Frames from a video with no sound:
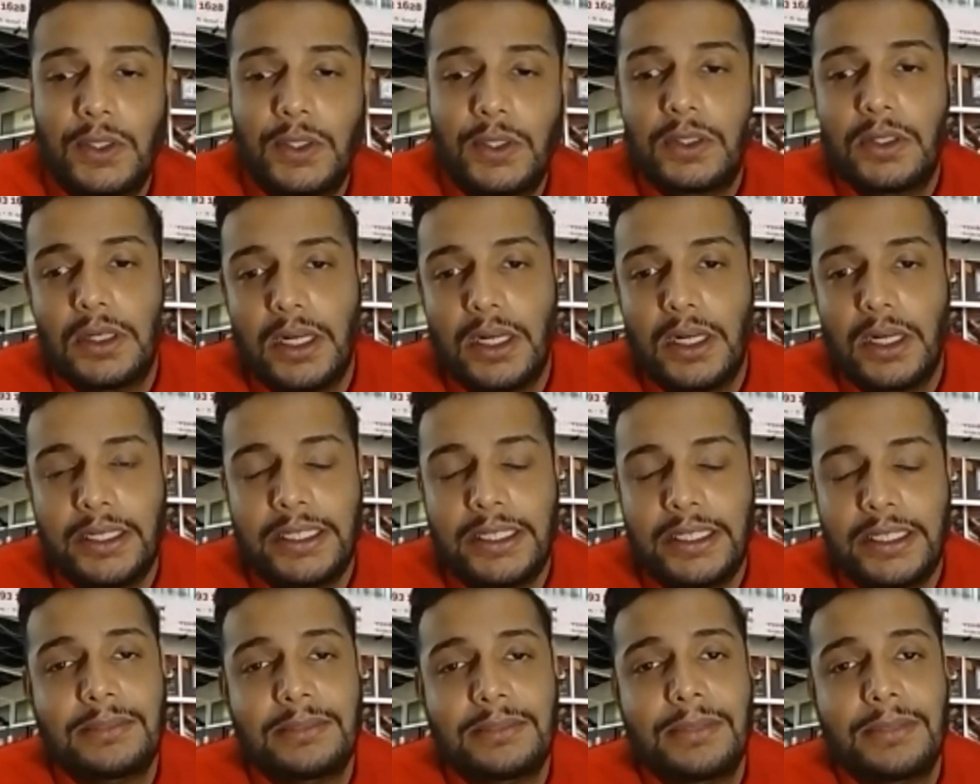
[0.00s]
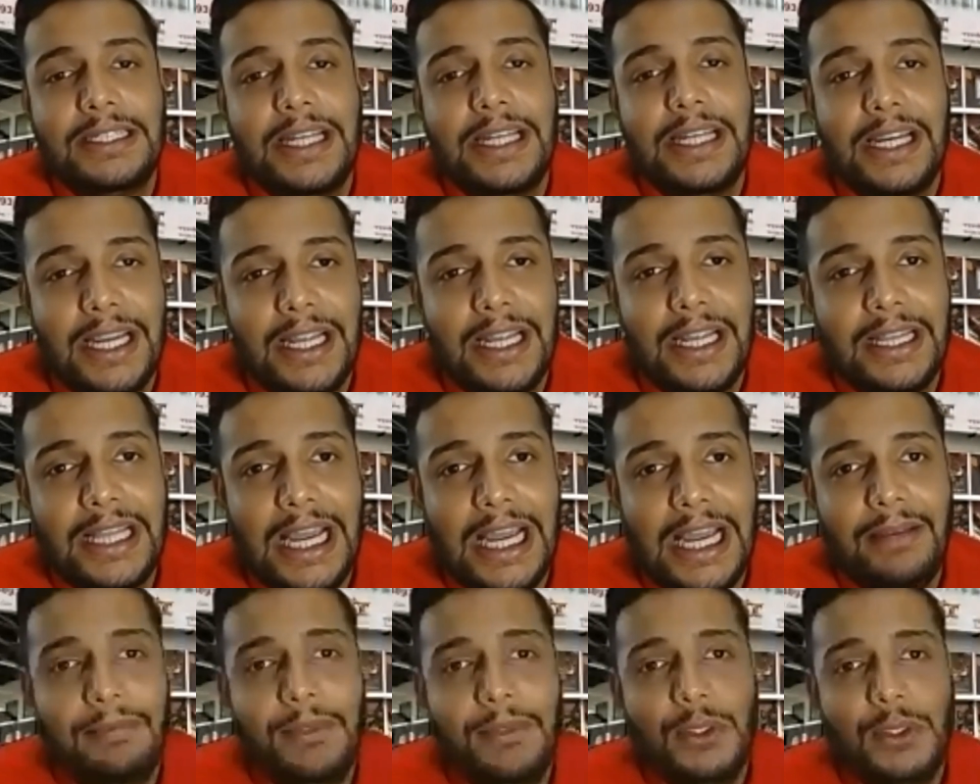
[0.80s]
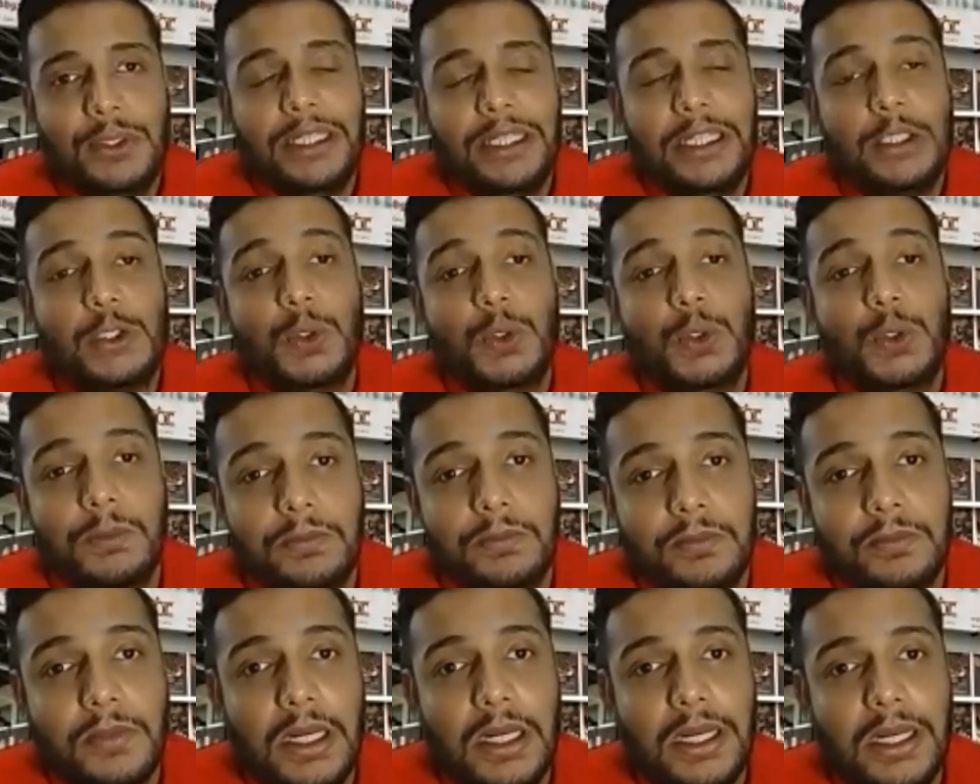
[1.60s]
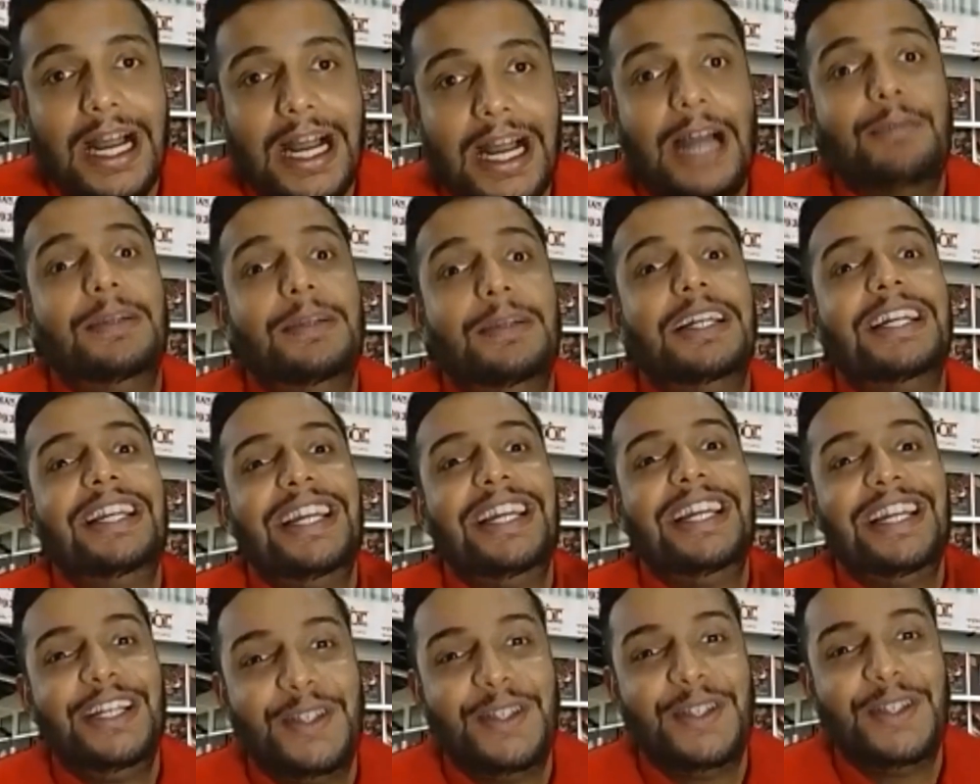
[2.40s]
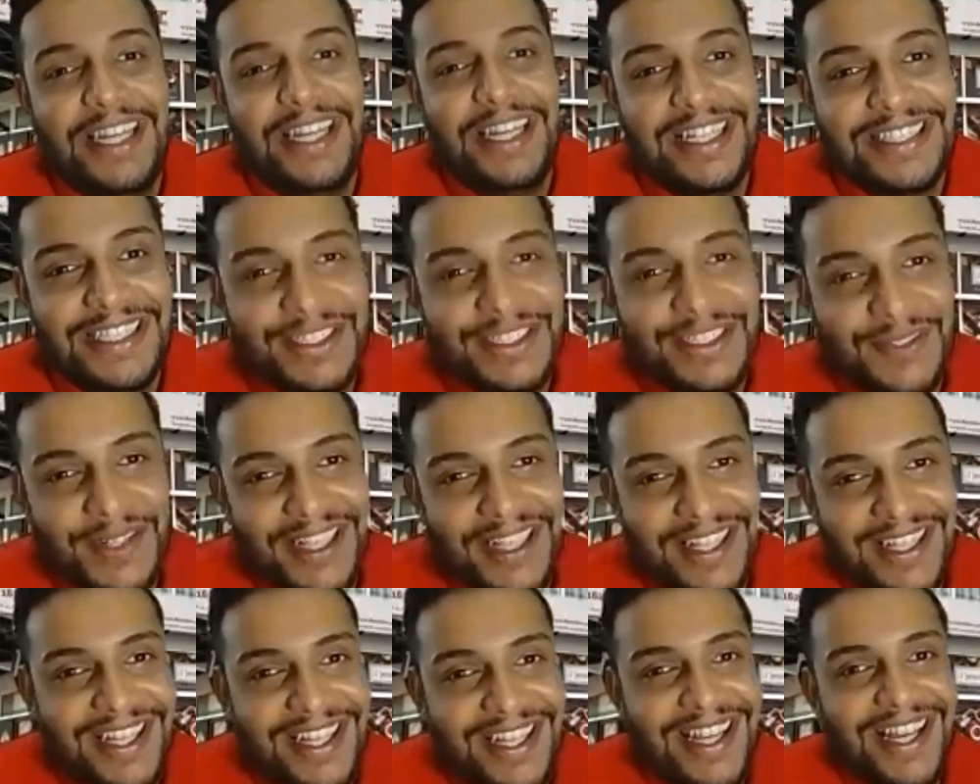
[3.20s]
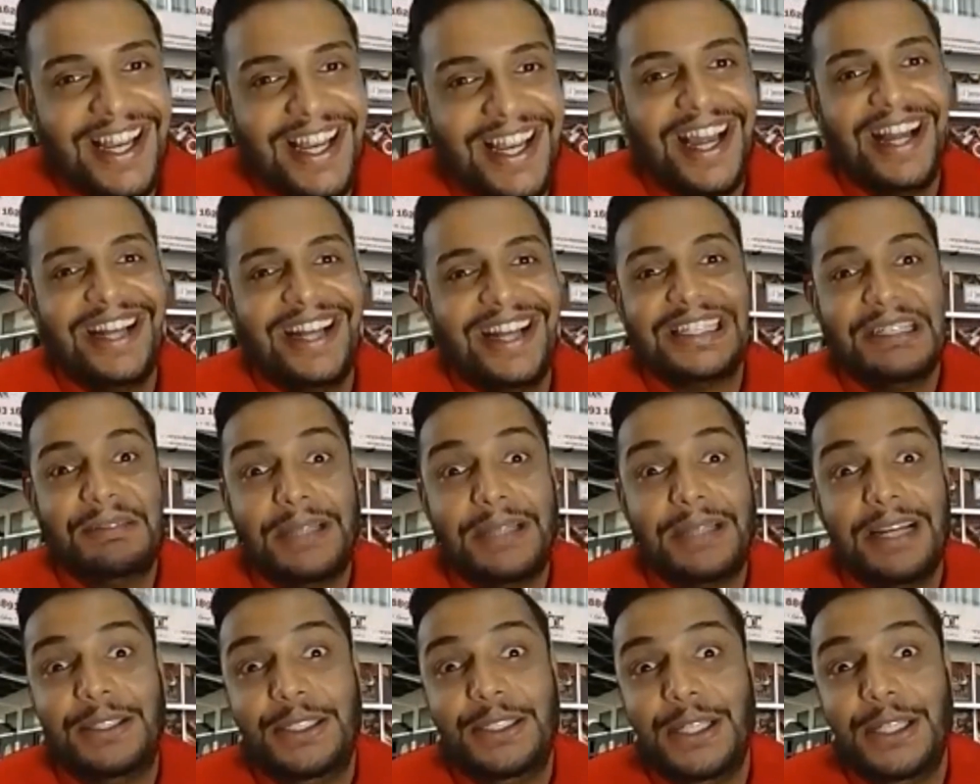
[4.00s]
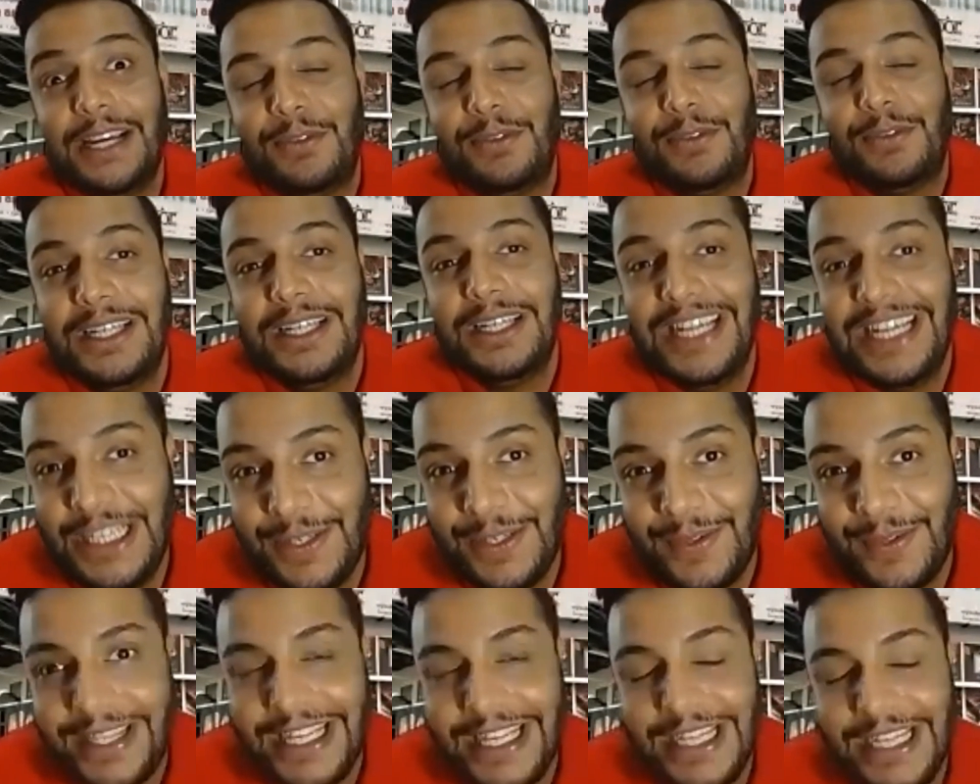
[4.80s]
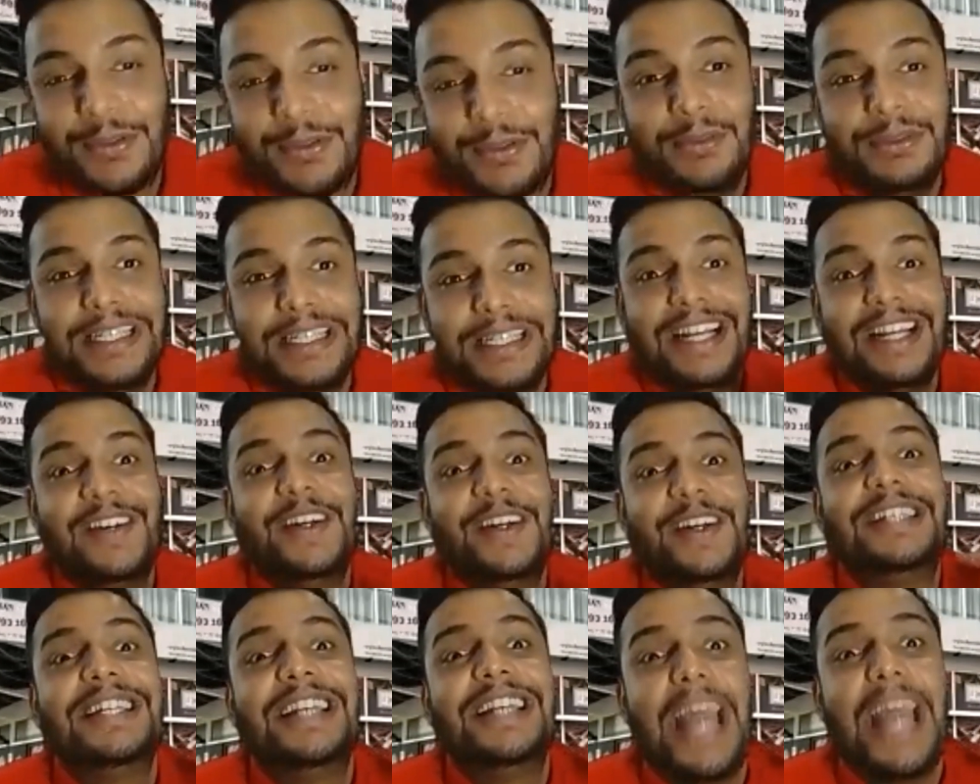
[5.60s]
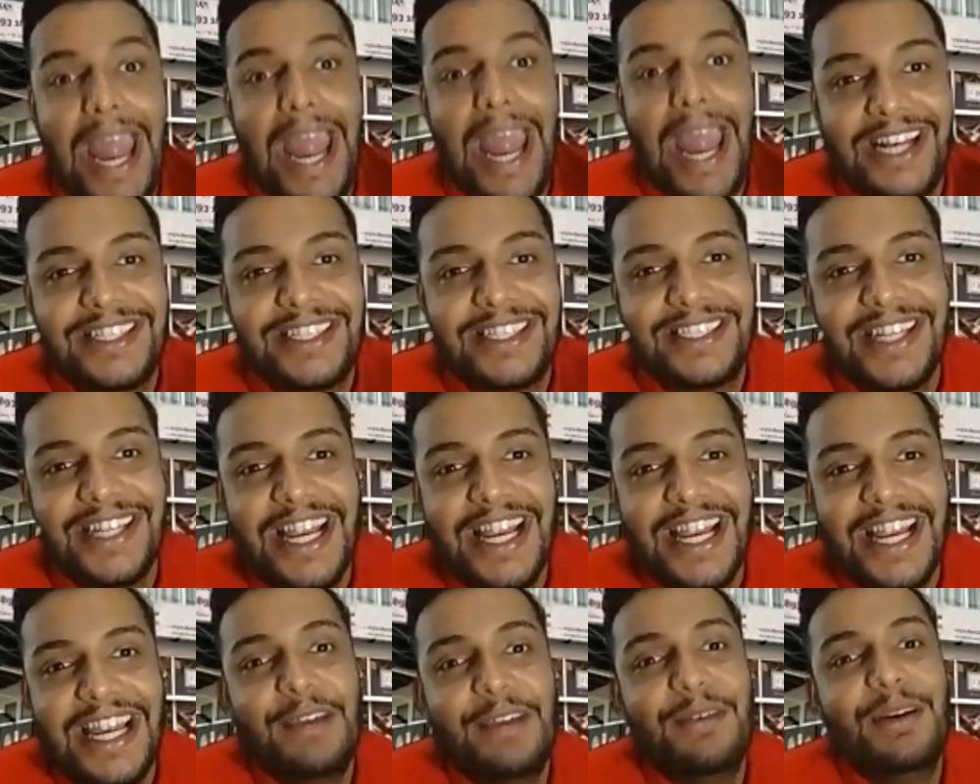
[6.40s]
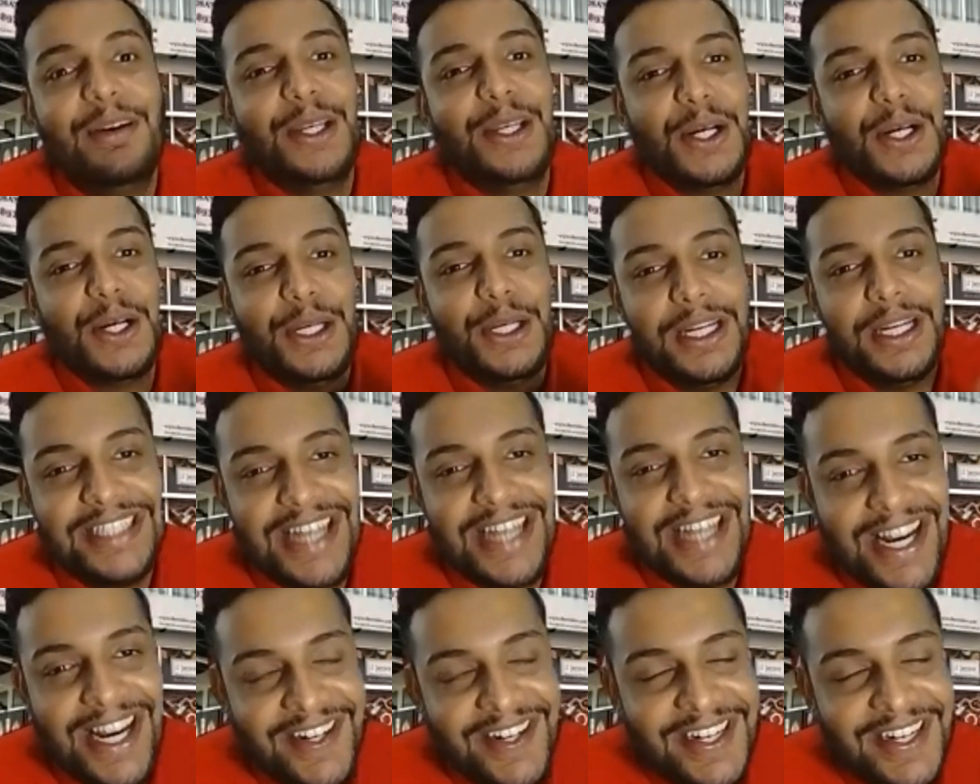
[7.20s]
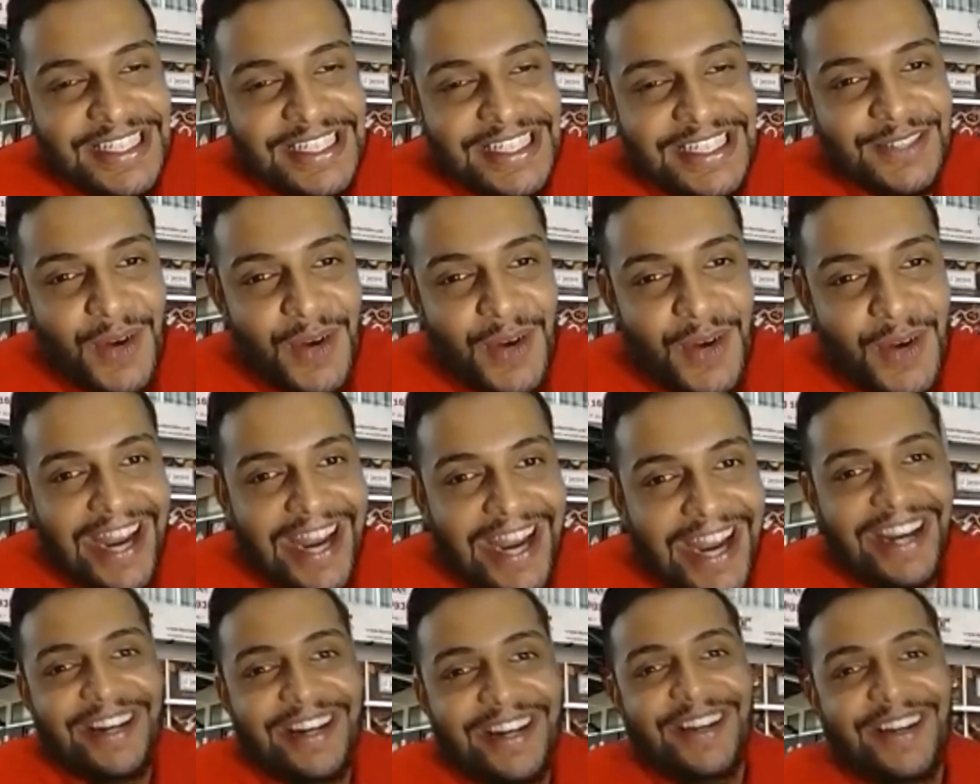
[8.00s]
This is my second time using Zoom. I'm learning new things as well. And sometimes you have to learn new things from Generation X, even though you're Generation Y.